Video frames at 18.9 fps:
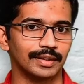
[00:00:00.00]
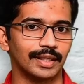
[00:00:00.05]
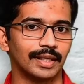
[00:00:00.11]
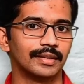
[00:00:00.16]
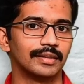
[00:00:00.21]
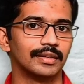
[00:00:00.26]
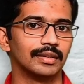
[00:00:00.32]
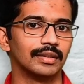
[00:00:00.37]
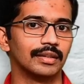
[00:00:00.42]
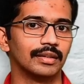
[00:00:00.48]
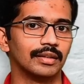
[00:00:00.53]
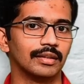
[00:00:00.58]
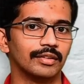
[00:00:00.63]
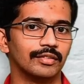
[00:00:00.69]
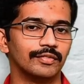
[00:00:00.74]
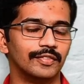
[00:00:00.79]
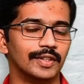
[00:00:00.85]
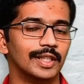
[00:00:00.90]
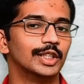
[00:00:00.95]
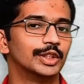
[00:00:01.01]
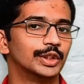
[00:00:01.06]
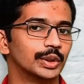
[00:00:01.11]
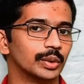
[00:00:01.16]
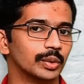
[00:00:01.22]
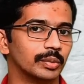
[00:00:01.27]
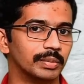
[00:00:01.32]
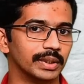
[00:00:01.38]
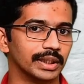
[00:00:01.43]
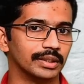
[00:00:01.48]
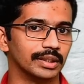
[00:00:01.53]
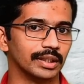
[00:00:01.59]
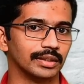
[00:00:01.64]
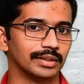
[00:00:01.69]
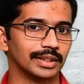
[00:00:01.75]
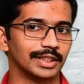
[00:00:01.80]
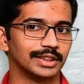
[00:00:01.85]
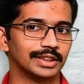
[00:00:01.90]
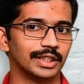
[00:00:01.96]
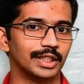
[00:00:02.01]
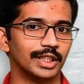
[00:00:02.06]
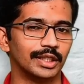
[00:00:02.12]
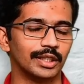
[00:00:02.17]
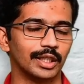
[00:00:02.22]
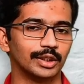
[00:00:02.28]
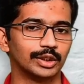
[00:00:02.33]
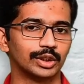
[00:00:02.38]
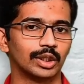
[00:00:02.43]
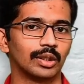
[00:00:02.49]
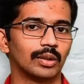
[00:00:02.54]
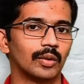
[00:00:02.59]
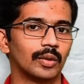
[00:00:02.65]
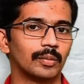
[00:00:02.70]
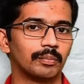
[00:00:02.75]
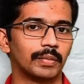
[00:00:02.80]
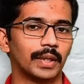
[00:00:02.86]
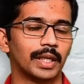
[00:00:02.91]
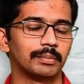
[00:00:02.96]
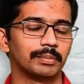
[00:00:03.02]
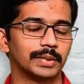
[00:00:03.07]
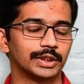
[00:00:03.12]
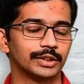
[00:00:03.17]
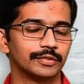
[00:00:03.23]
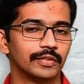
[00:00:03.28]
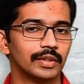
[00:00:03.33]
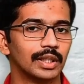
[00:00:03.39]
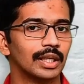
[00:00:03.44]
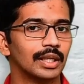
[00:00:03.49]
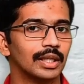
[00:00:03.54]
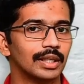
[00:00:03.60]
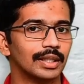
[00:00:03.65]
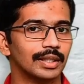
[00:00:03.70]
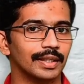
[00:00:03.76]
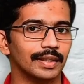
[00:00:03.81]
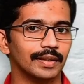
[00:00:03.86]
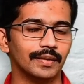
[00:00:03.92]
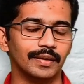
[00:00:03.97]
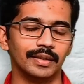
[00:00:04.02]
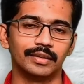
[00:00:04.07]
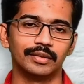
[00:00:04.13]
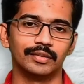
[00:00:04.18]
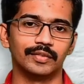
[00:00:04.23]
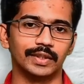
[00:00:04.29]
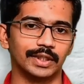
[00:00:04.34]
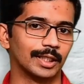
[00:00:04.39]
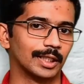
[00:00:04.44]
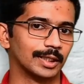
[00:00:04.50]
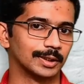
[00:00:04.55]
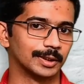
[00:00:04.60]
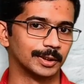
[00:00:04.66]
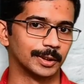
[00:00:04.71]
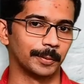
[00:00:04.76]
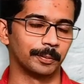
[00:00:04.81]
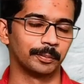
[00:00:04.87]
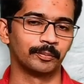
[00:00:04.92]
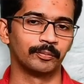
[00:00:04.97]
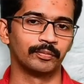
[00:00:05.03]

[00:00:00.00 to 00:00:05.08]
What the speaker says: That will should be there. That's the intentional or purposeful learning, we can say.